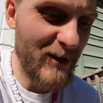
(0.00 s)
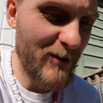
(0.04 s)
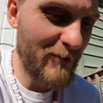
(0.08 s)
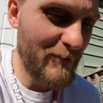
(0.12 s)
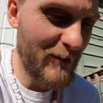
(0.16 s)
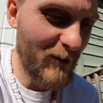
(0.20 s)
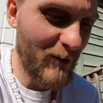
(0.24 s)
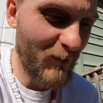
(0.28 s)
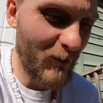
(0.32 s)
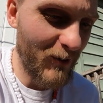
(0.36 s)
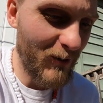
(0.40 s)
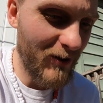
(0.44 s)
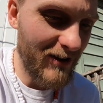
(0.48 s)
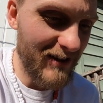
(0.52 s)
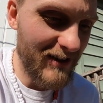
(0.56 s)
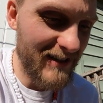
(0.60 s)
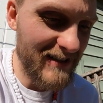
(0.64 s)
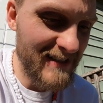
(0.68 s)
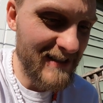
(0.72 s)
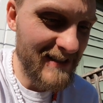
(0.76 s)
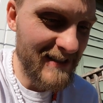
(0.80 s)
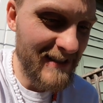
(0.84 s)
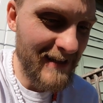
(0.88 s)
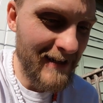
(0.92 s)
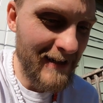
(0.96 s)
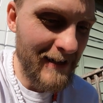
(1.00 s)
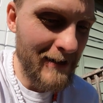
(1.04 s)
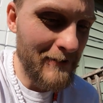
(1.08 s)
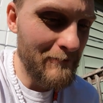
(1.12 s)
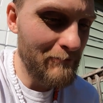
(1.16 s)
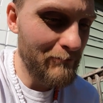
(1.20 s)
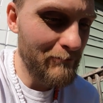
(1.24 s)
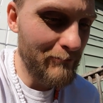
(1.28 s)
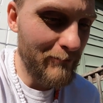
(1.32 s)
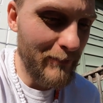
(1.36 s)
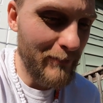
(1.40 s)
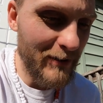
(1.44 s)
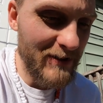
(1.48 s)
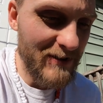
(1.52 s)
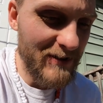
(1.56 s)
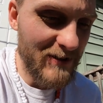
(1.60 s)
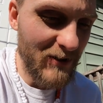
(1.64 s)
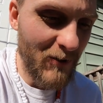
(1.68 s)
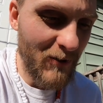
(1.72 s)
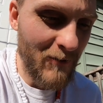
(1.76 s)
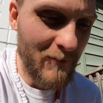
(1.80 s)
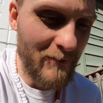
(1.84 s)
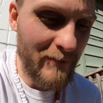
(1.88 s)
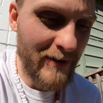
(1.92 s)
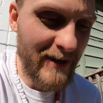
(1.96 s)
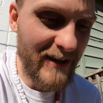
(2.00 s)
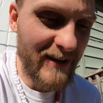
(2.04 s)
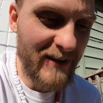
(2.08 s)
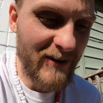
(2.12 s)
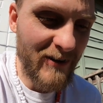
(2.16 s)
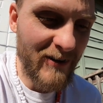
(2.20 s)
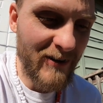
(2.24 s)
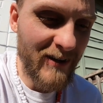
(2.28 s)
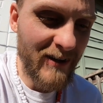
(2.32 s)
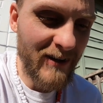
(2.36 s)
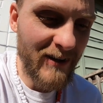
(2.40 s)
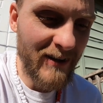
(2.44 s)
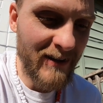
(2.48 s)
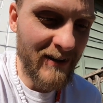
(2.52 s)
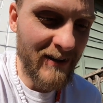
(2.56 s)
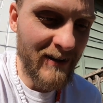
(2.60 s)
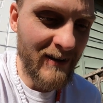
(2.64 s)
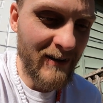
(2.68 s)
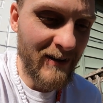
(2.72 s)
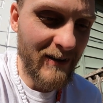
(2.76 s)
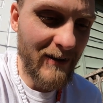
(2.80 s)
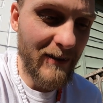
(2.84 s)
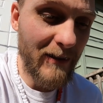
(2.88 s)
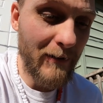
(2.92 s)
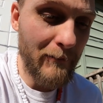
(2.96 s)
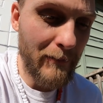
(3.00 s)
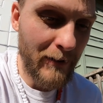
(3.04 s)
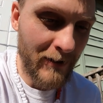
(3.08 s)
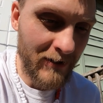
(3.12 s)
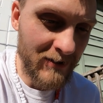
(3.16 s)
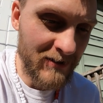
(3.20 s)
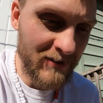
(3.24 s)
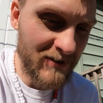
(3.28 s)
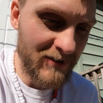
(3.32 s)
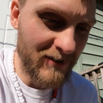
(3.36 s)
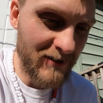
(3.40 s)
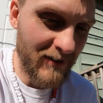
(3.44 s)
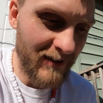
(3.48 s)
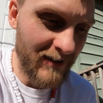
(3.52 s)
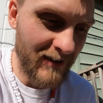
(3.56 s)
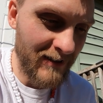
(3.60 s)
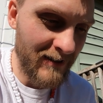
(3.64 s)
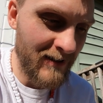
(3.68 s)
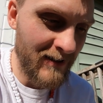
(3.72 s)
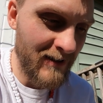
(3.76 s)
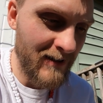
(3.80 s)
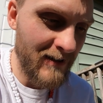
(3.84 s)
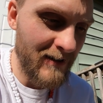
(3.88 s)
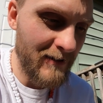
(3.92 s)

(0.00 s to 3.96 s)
Humor works. But don't make your kid the punchline.